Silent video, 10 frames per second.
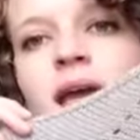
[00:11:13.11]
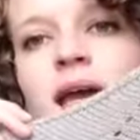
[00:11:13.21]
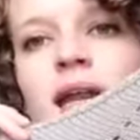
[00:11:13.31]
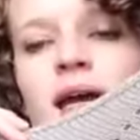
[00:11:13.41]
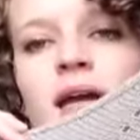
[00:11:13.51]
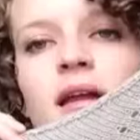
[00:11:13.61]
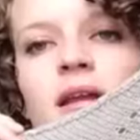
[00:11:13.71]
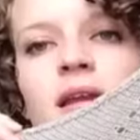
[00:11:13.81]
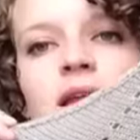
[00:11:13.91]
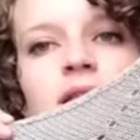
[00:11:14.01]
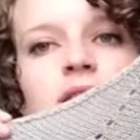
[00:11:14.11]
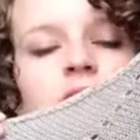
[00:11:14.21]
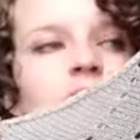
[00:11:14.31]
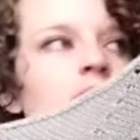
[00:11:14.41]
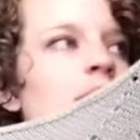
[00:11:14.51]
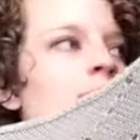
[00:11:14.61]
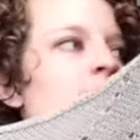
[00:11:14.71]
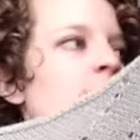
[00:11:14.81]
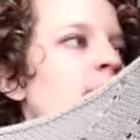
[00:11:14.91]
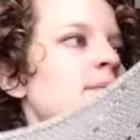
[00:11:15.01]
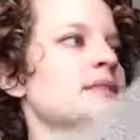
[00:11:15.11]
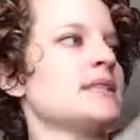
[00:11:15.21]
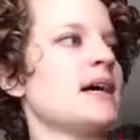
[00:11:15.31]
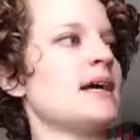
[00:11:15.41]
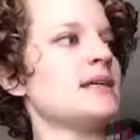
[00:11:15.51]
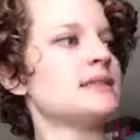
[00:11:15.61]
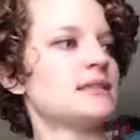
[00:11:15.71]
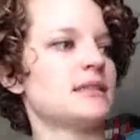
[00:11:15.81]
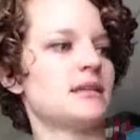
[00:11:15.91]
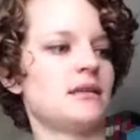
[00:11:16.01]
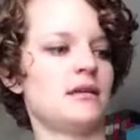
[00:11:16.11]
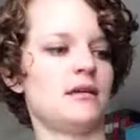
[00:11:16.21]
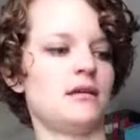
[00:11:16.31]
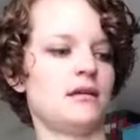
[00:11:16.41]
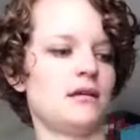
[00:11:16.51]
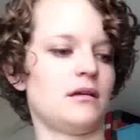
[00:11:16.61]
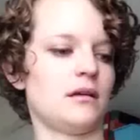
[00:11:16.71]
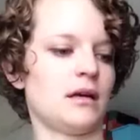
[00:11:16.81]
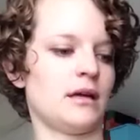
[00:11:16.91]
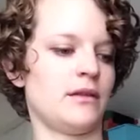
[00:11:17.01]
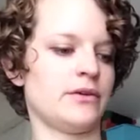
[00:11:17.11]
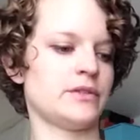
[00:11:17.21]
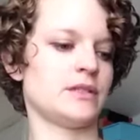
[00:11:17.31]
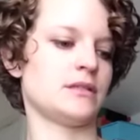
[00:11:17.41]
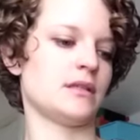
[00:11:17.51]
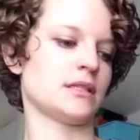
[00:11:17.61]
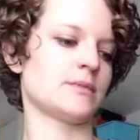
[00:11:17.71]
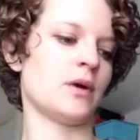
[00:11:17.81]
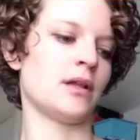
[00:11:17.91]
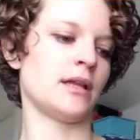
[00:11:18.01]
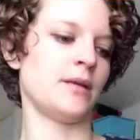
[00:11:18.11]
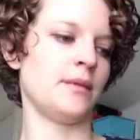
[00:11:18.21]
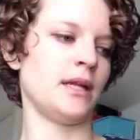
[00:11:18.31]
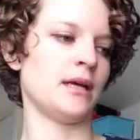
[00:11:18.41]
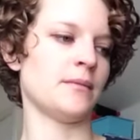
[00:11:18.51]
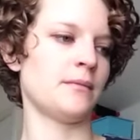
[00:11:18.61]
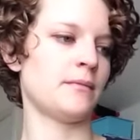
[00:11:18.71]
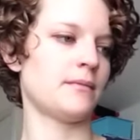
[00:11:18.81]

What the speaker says: And I knit the medium size. There's a small and a medium